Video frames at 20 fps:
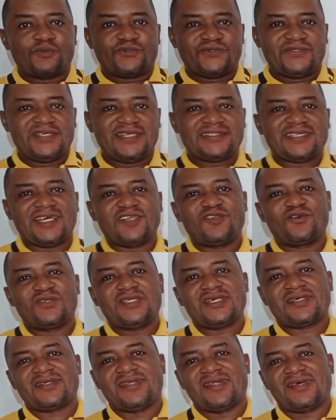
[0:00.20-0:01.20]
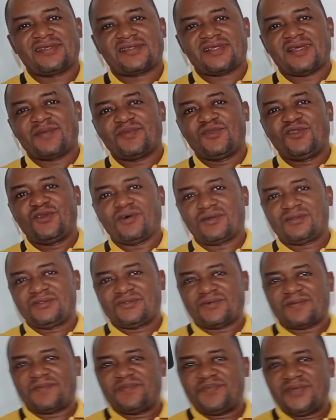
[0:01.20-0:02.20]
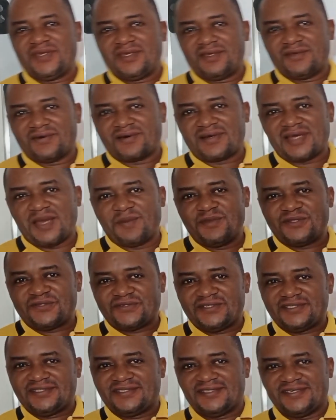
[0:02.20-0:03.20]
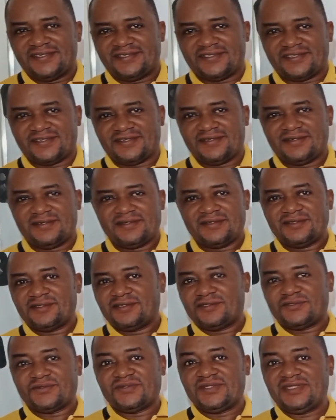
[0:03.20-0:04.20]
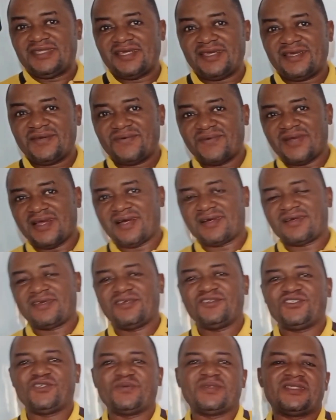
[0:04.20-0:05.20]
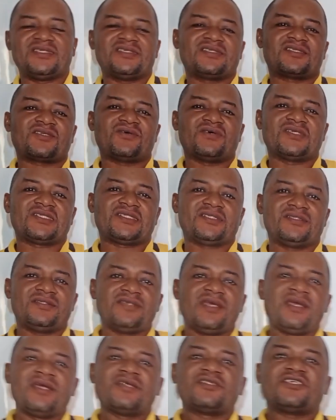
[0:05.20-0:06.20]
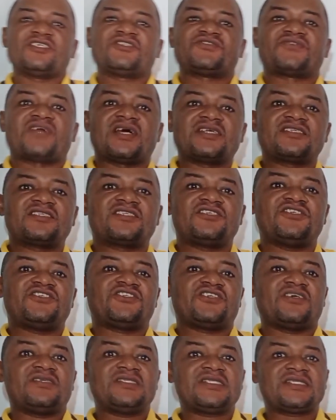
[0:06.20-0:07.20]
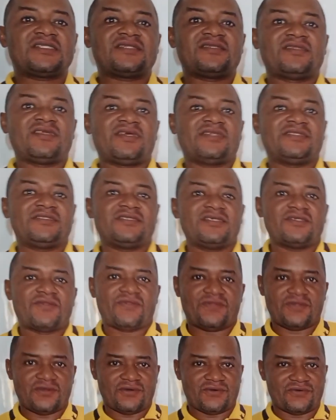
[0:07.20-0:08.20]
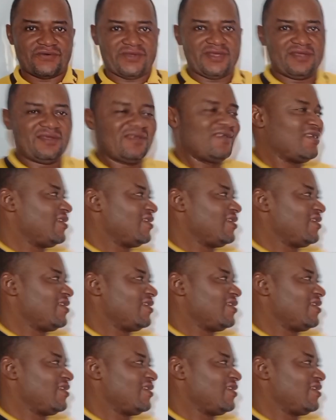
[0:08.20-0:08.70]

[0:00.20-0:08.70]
to yet another class. I'm Dr. B, your chemistry teacher. Today we are going to be discussing the transition state theory.